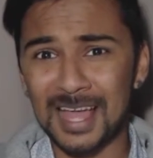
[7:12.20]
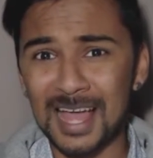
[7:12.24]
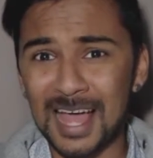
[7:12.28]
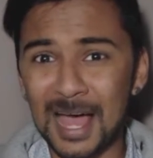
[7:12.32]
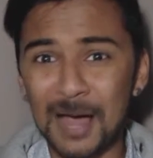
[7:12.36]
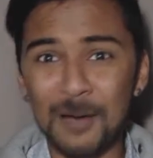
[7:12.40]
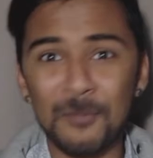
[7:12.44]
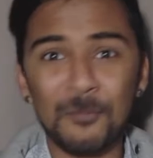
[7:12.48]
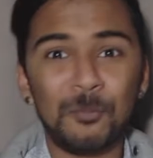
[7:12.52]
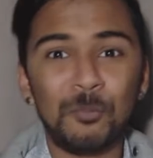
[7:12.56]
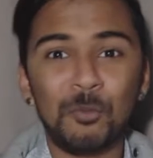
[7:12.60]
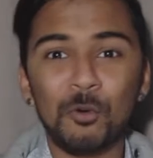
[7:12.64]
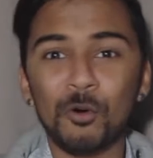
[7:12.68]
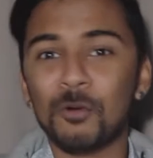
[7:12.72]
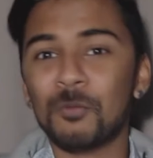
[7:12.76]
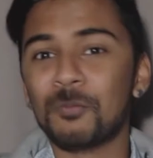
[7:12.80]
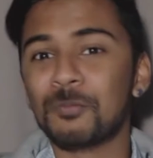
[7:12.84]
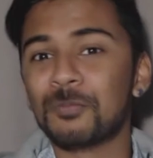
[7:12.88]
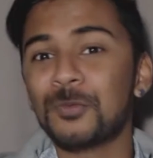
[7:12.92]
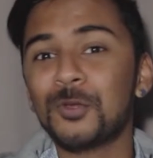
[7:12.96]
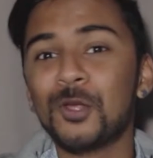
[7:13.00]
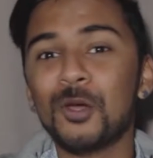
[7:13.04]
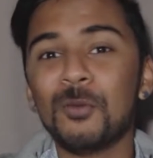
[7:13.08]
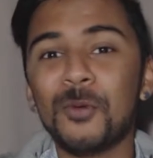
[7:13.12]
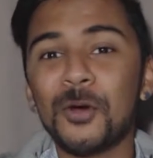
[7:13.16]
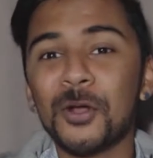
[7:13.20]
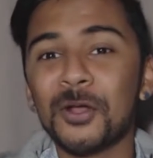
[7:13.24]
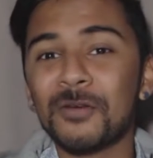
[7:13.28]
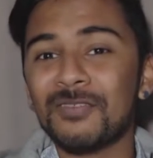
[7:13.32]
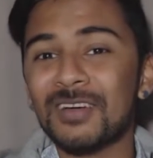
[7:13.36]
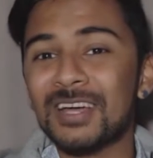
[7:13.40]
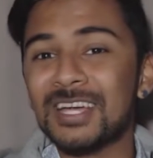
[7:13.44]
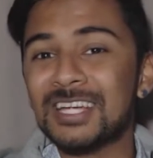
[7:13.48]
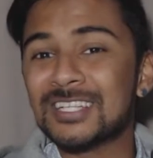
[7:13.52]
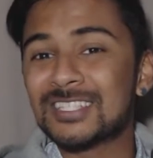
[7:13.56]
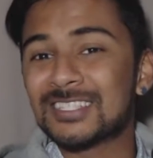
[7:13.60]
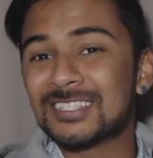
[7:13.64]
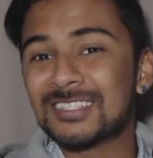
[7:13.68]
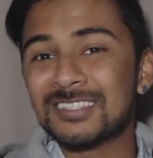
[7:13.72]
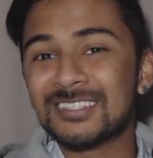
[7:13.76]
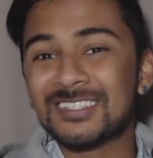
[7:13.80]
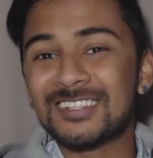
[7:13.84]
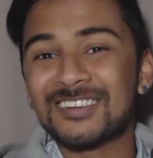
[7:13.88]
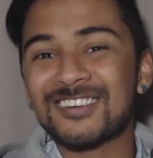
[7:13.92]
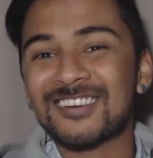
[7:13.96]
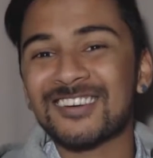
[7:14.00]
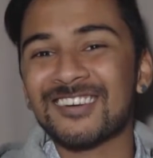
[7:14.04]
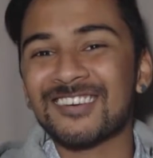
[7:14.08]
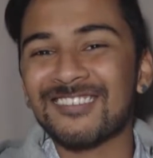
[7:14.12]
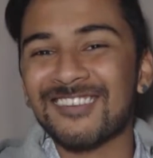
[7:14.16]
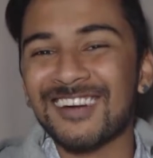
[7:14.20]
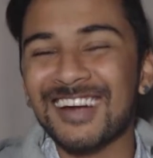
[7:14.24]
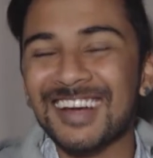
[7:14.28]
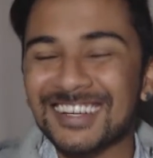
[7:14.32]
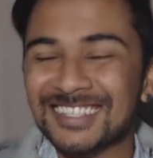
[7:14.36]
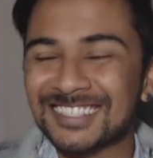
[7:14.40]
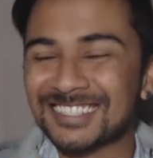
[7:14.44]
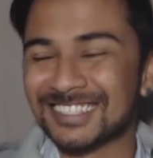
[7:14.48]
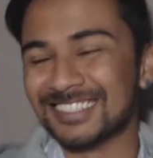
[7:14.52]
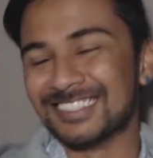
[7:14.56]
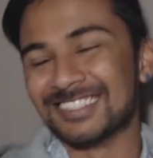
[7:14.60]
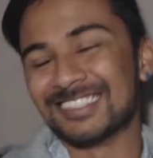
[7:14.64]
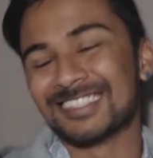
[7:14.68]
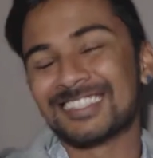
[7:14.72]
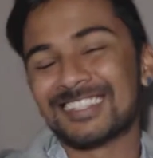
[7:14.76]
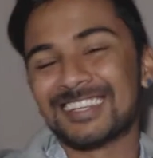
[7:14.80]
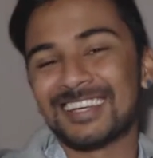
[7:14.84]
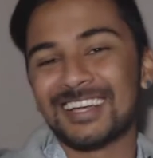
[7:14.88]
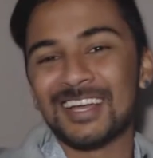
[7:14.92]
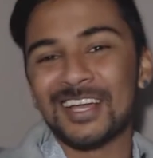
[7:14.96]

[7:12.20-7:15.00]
And boom, your motivation crashes.